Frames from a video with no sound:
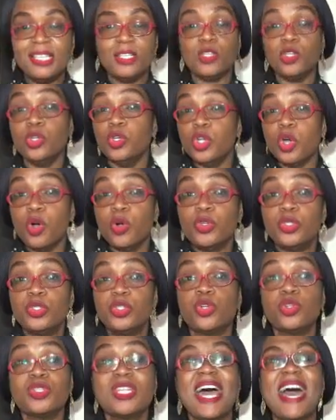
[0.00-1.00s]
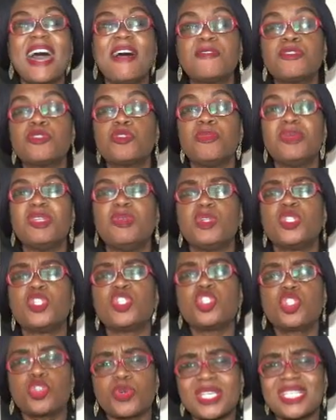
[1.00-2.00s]
You don't have to be
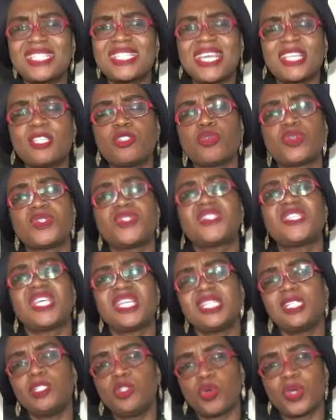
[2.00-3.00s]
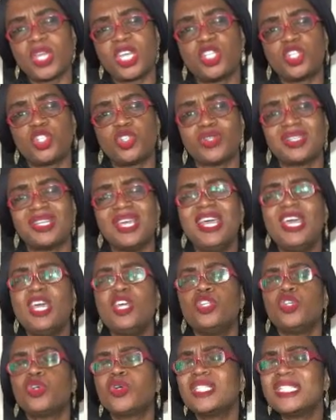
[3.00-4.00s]
restricted to a certain location.
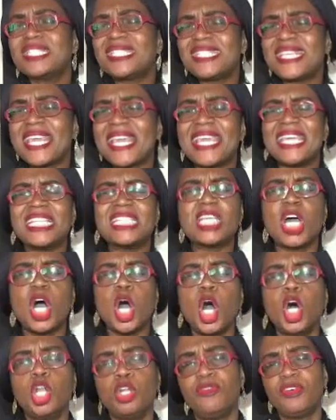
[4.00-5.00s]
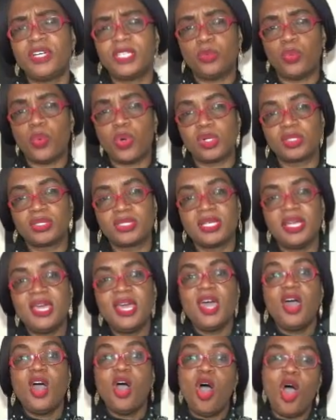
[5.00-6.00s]
You can take it all over the world.
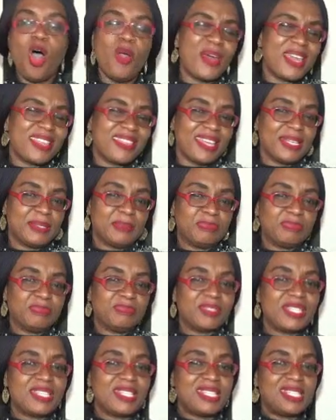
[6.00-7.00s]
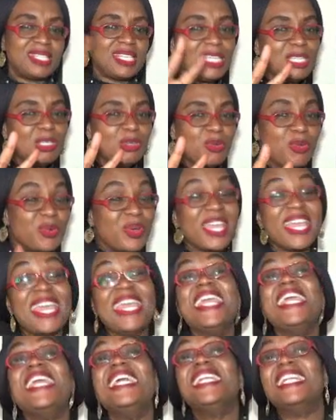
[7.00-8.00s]
All right then. See you
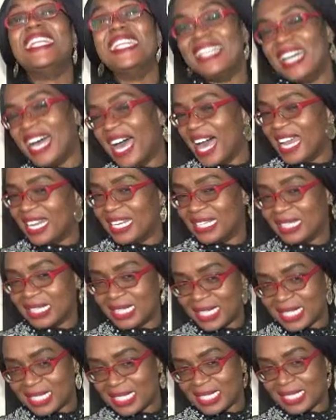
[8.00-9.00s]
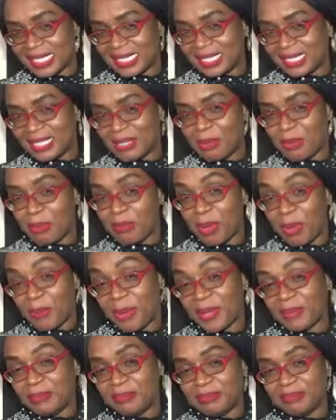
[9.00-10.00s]
in another lesson.
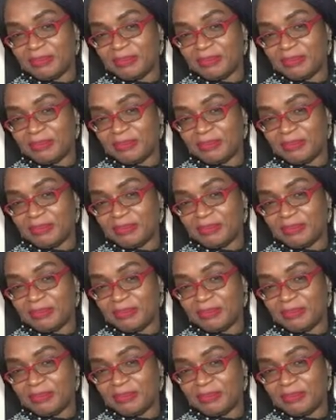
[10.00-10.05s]
Bye-bye.